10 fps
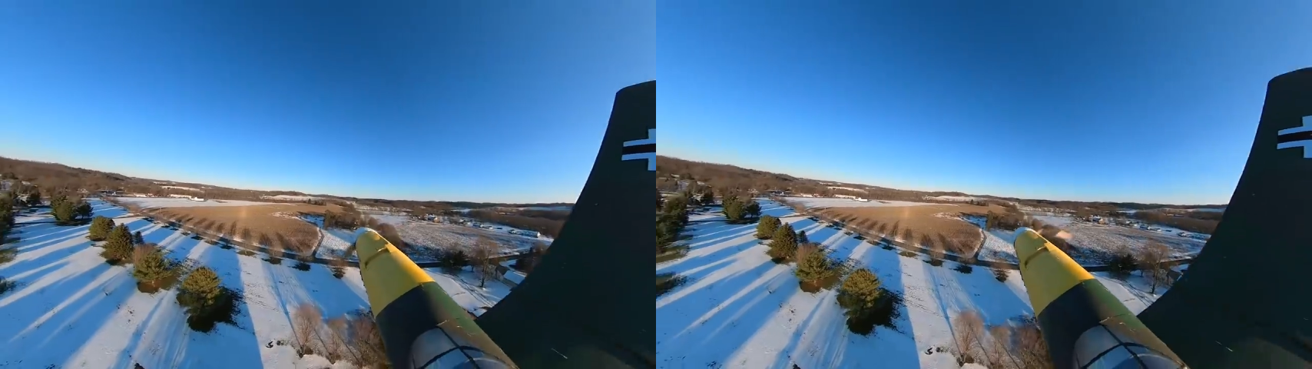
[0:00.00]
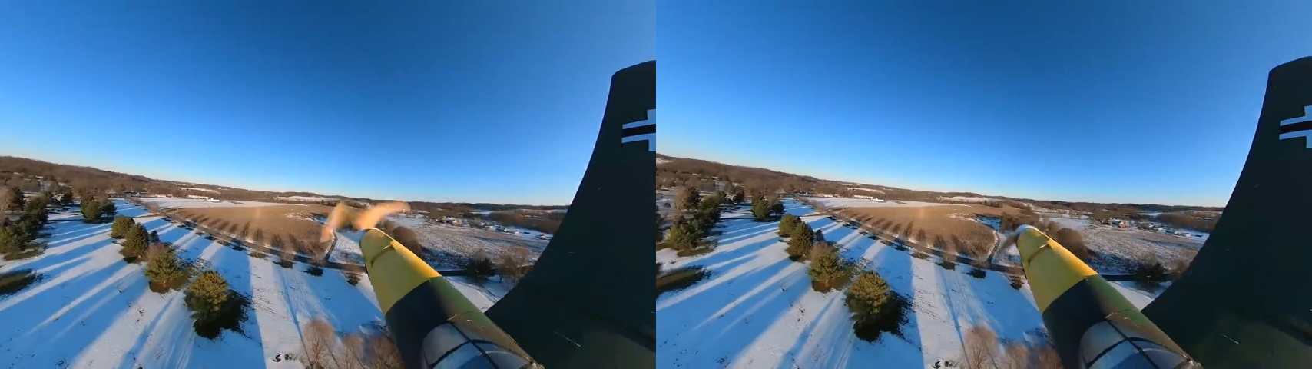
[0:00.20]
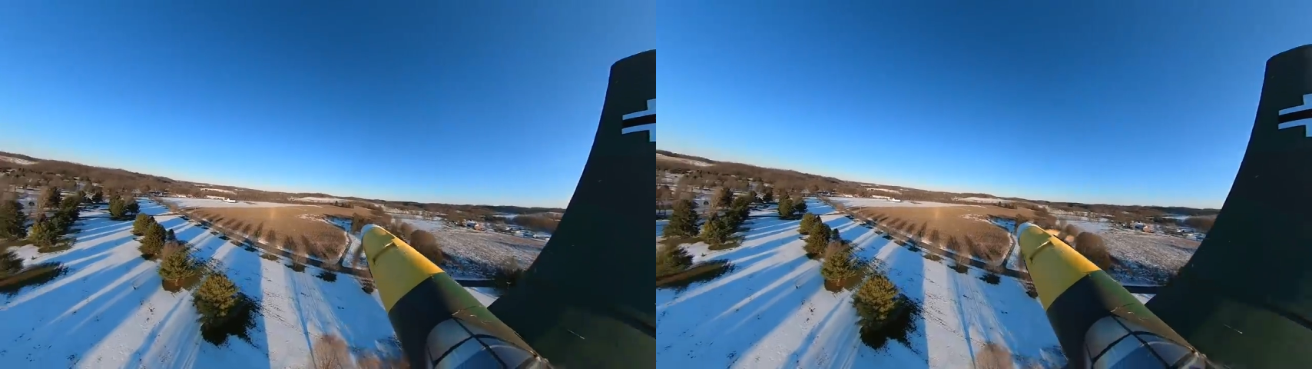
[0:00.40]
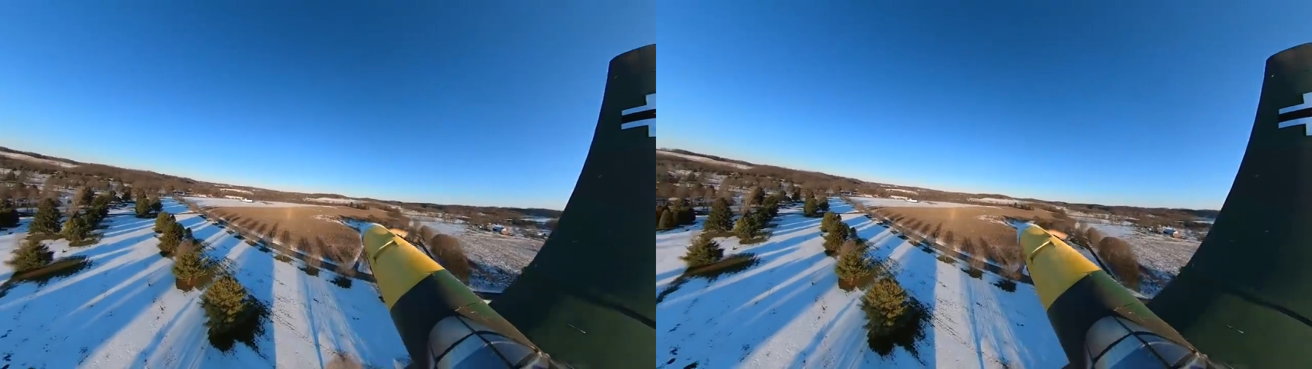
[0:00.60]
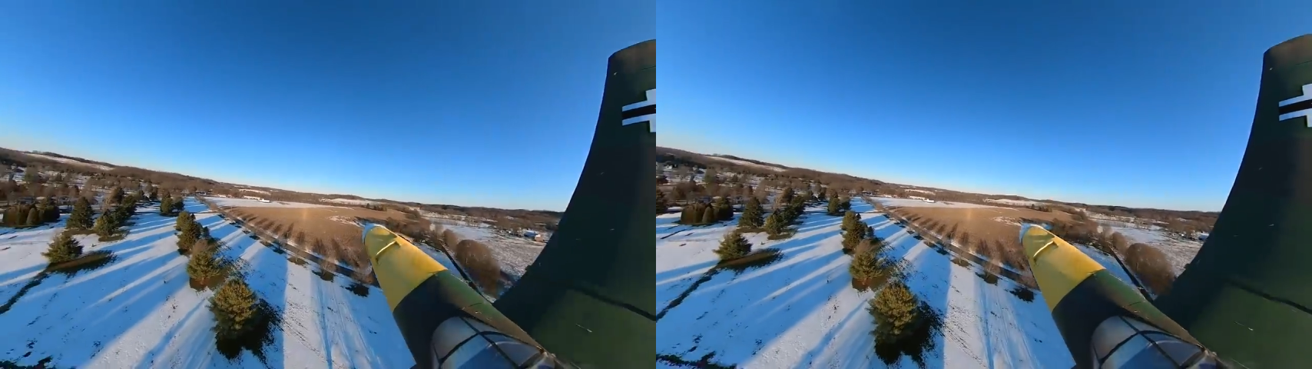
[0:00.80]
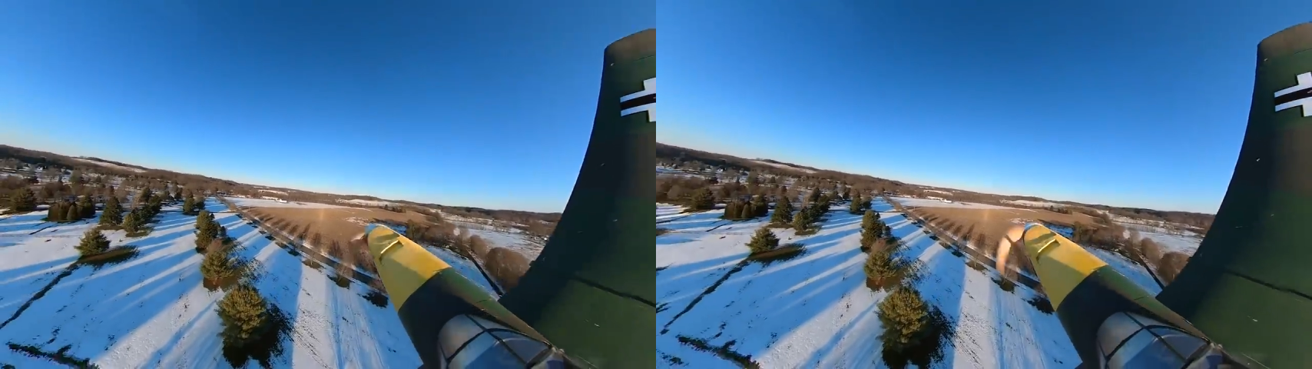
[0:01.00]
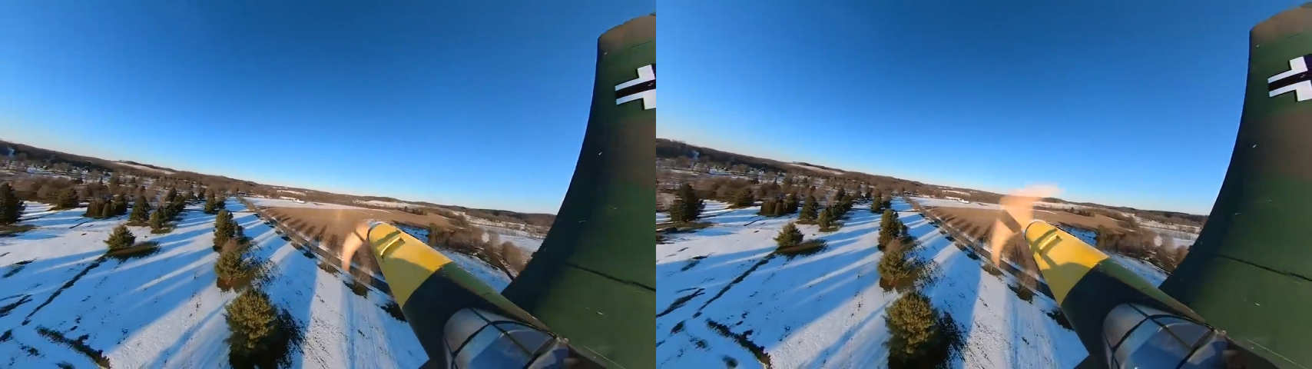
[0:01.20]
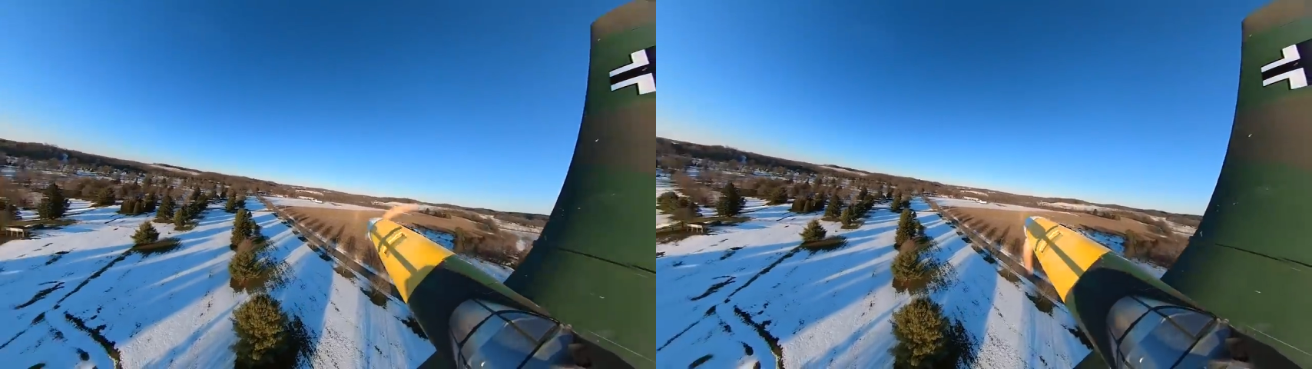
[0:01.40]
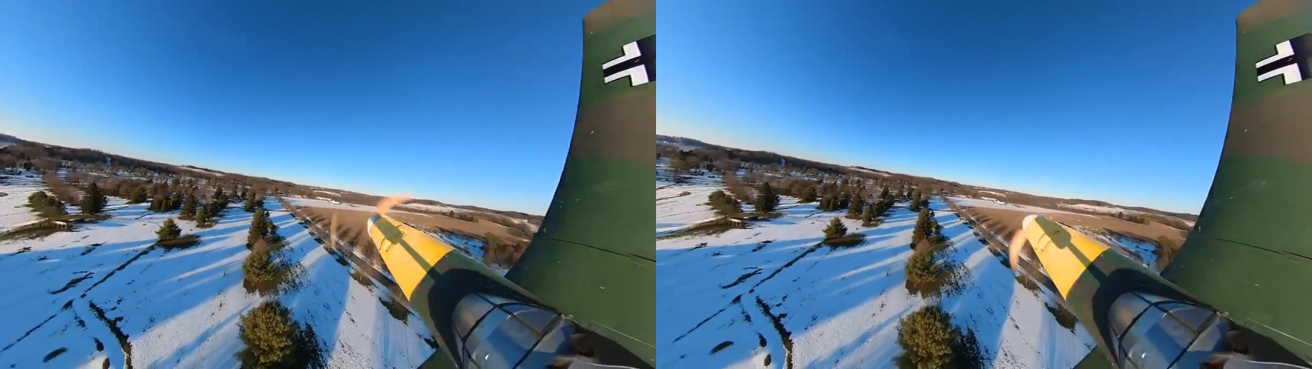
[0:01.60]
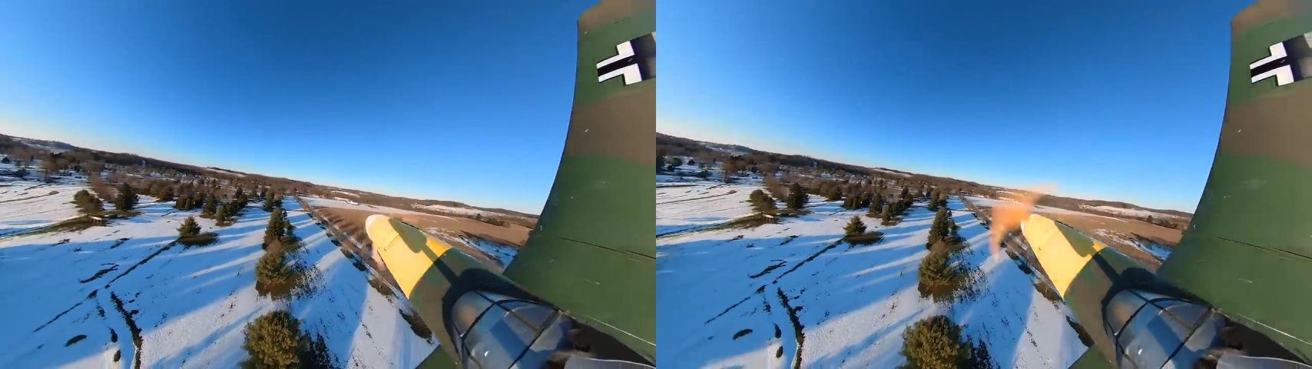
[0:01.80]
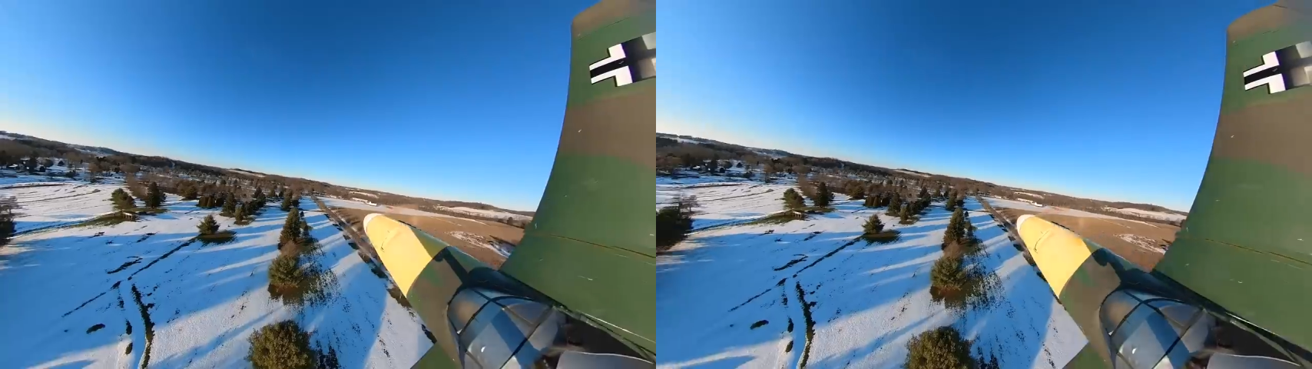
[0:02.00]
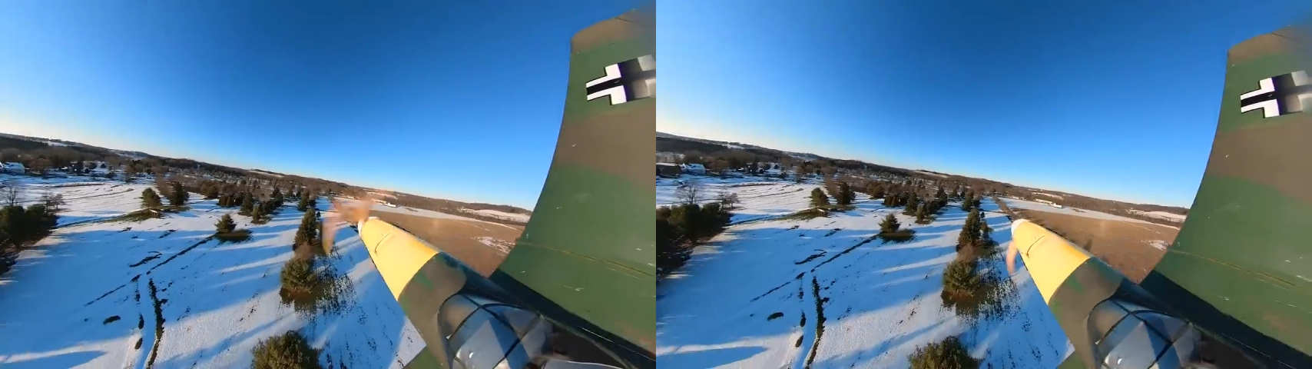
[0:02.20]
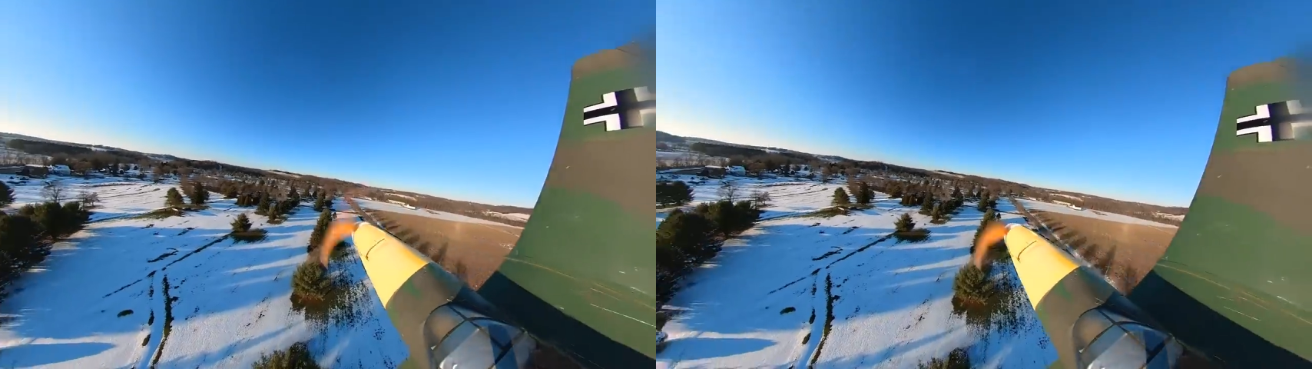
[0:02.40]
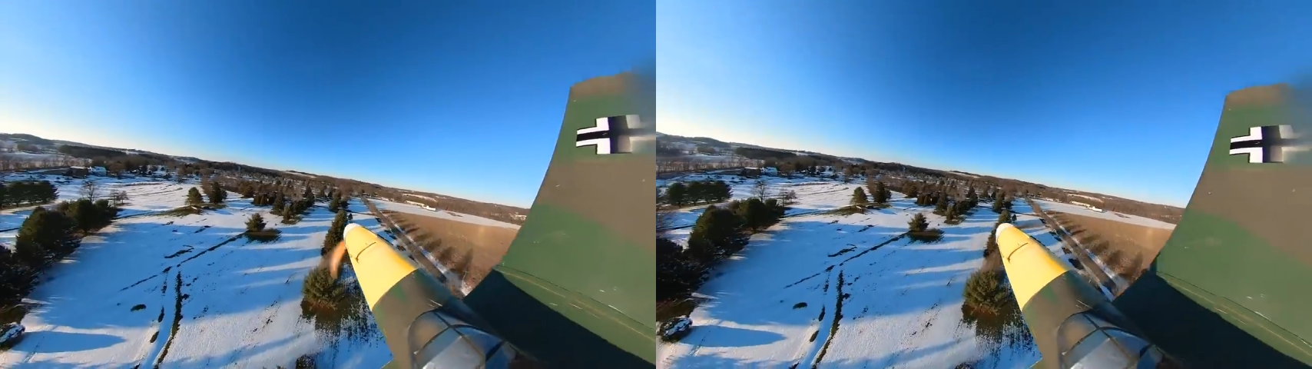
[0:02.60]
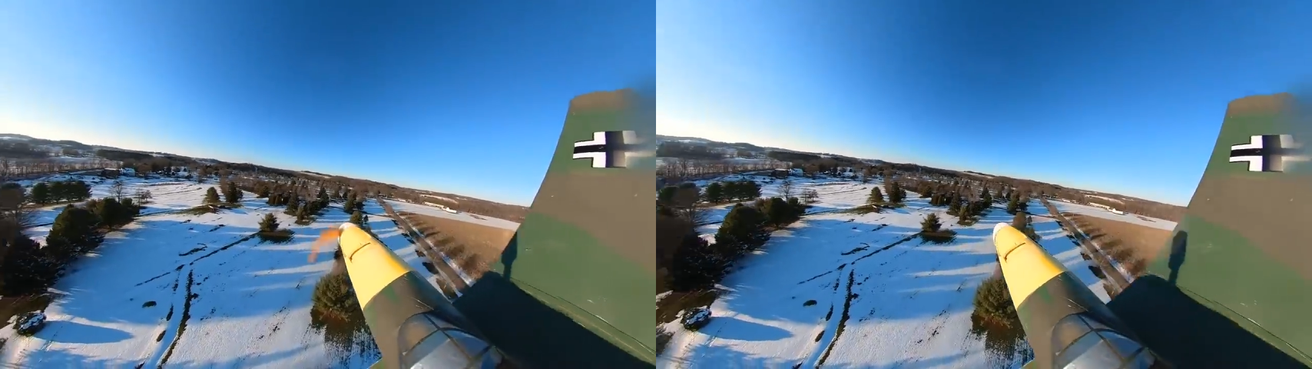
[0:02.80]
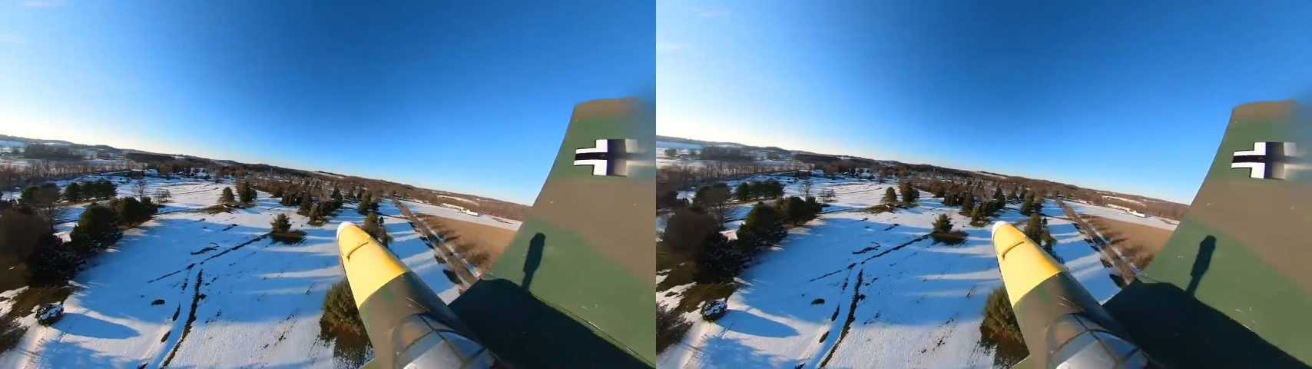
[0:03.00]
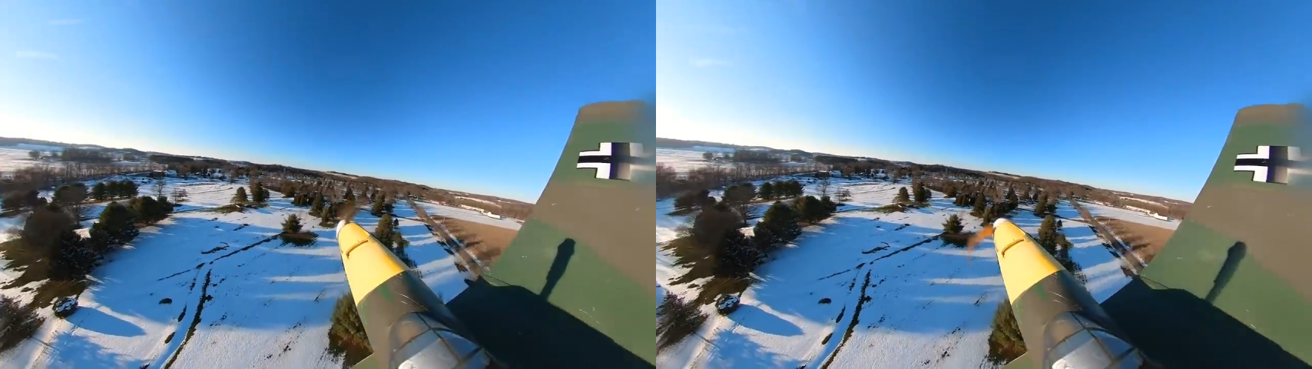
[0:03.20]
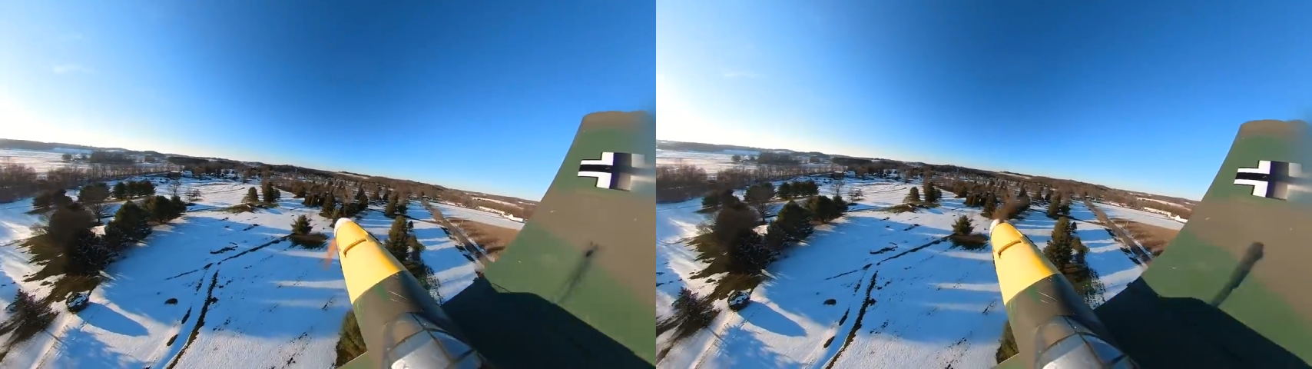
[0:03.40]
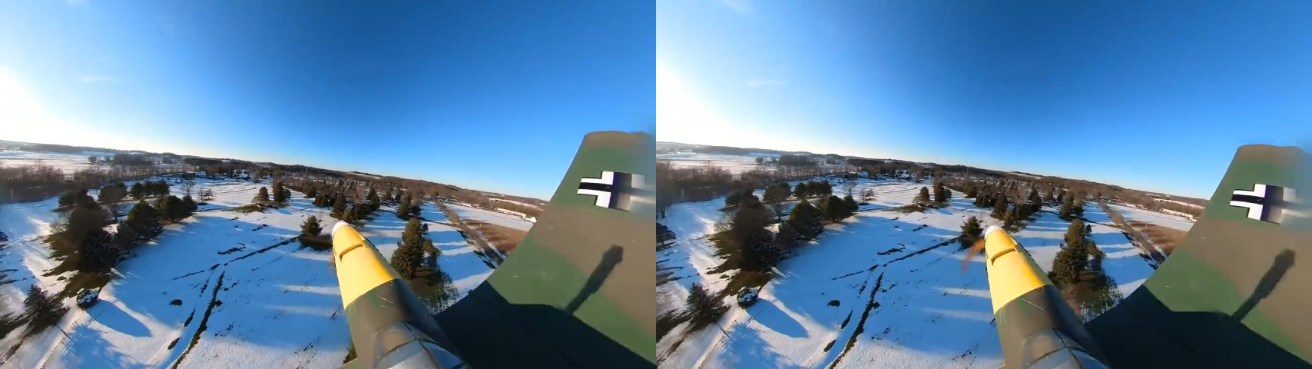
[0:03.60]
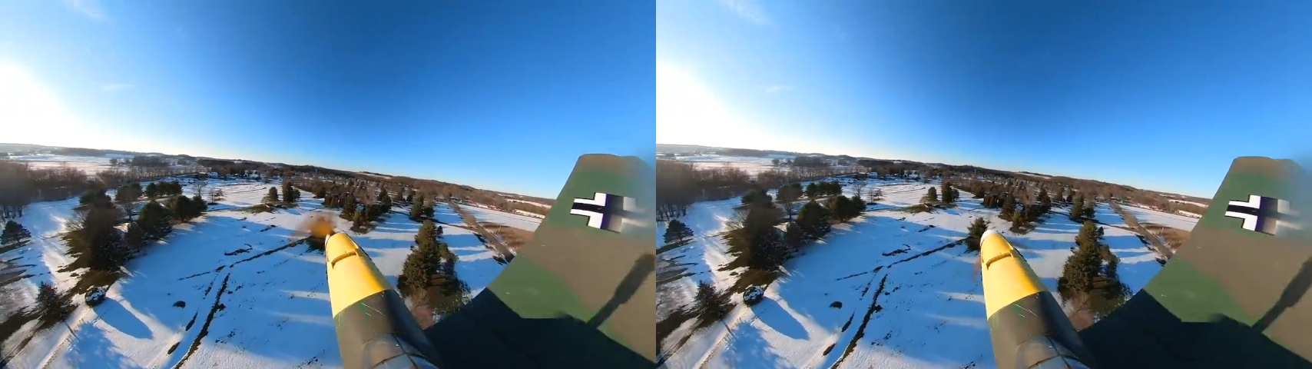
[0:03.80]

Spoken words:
(no speaker visible)